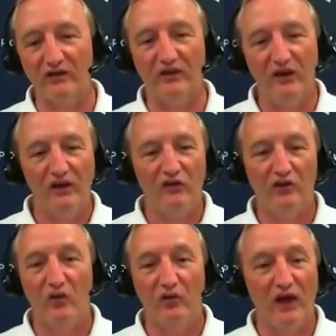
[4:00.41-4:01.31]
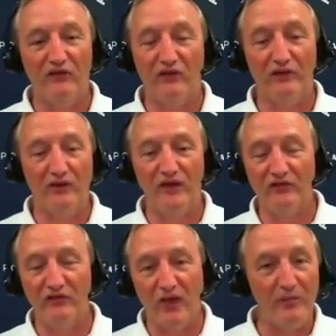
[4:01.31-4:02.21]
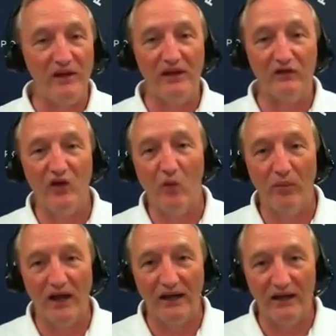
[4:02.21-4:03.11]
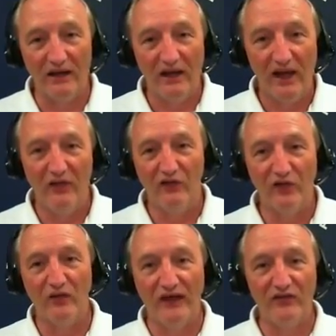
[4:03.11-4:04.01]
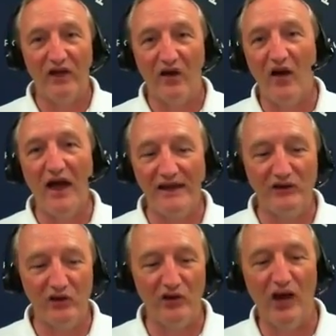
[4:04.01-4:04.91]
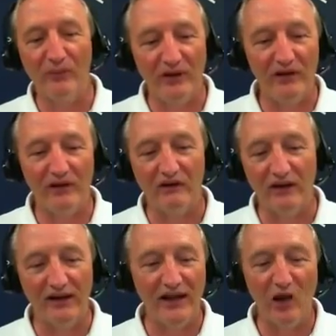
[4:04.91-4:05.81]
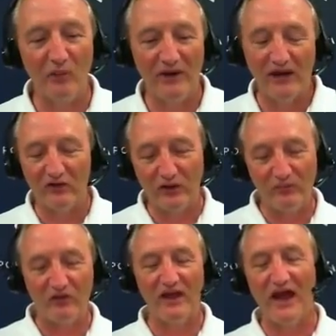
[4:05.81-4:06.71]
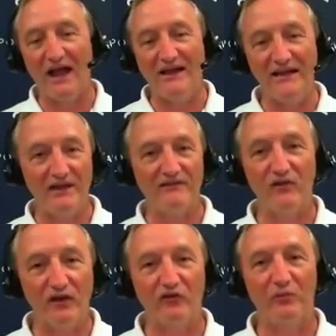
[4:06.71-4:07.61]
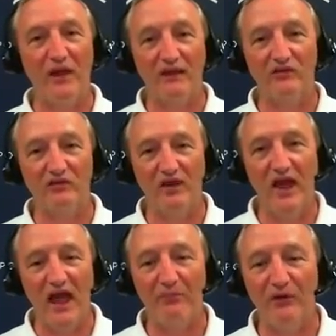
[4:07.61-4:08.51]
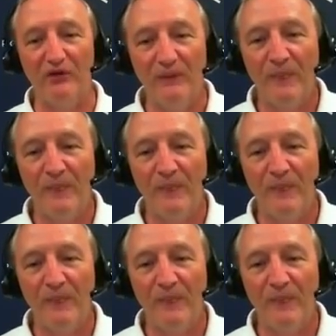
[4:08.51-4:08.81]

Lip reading: And so I said, if that's not me, it's nobody. And so that's how I ended up here at AOPA, something that I never expected to happen.